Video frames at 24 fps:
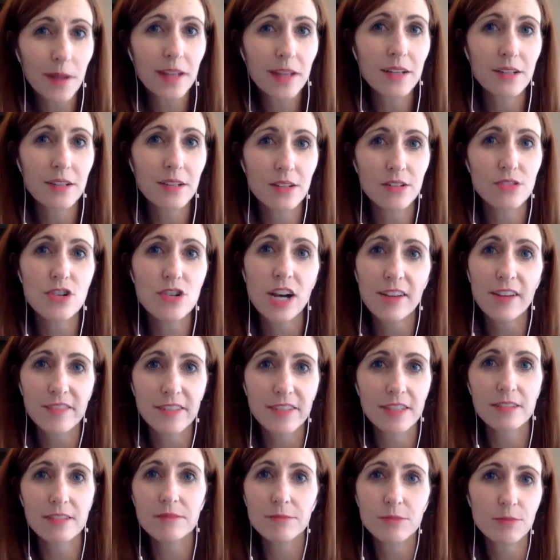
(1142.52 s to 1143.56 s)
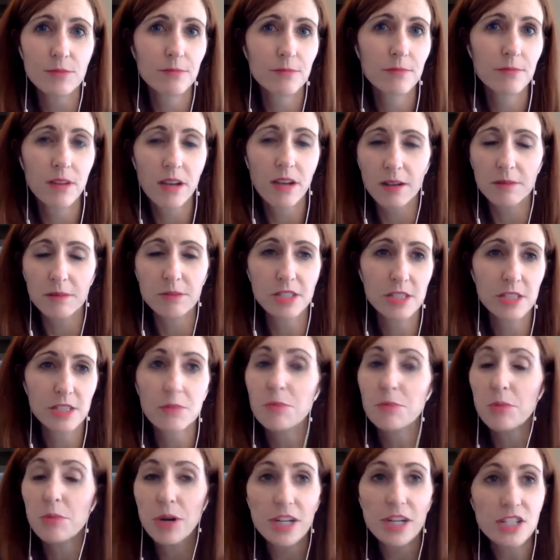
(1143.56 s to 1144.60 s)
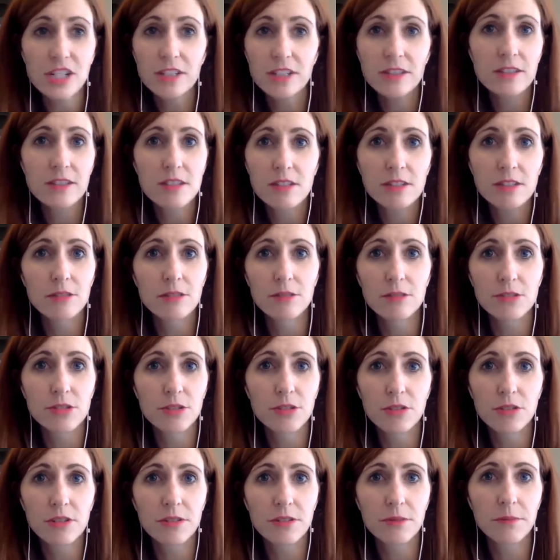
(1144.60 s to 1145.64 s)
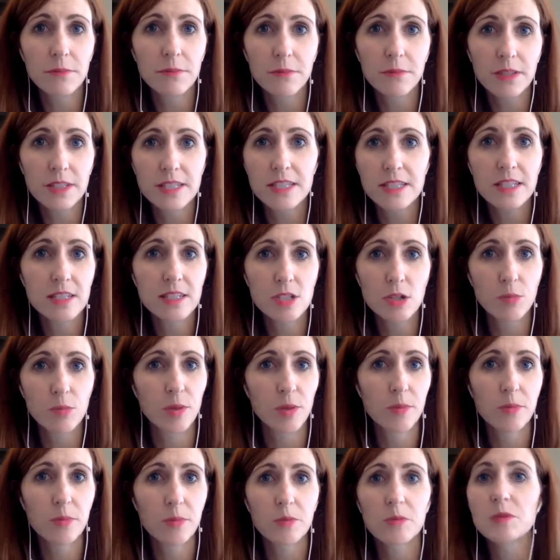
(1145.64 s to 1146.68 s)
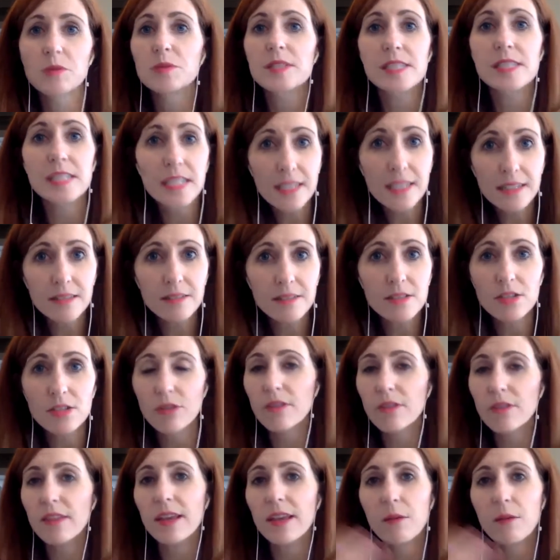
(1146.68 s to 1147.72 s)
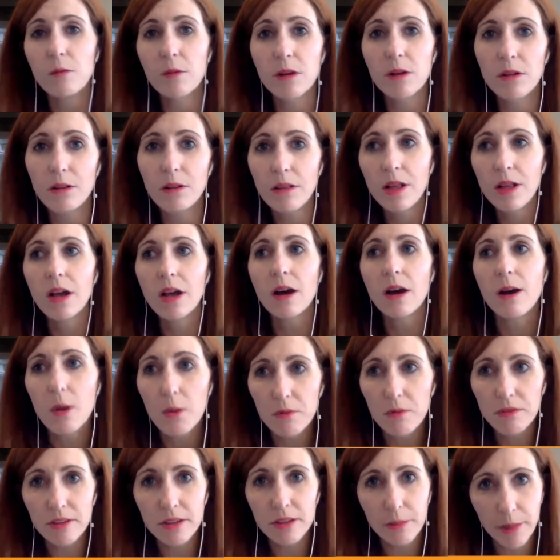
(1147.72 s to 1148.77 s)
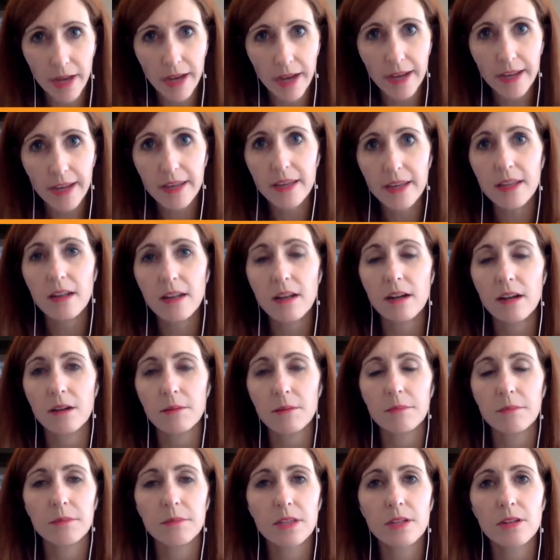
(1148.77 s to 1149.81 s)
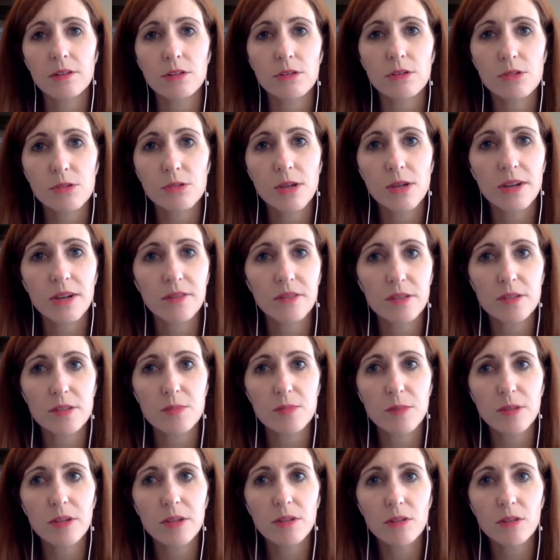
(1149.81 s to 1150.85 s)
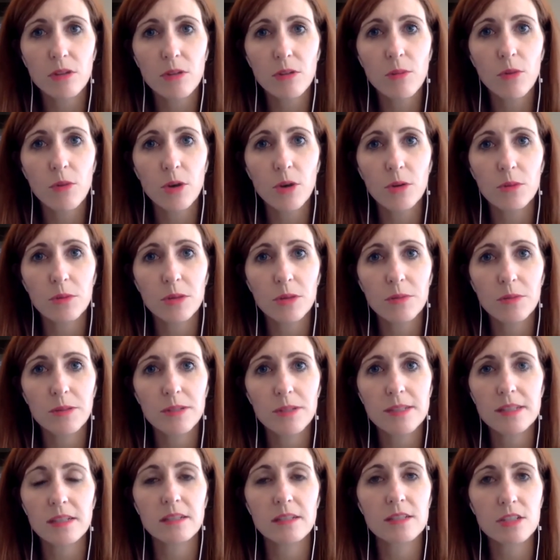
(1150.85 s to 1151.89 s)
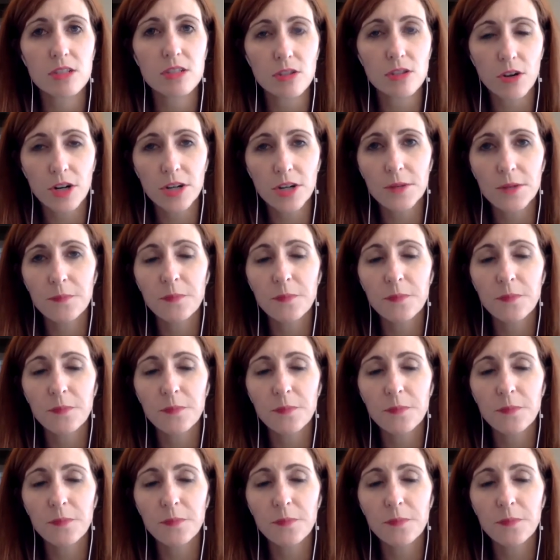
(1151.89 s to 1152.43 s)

and driving just impressions to the listing so people will see it, so they will hopefully buy it. You know, you do have to spend a little more on PPC to start.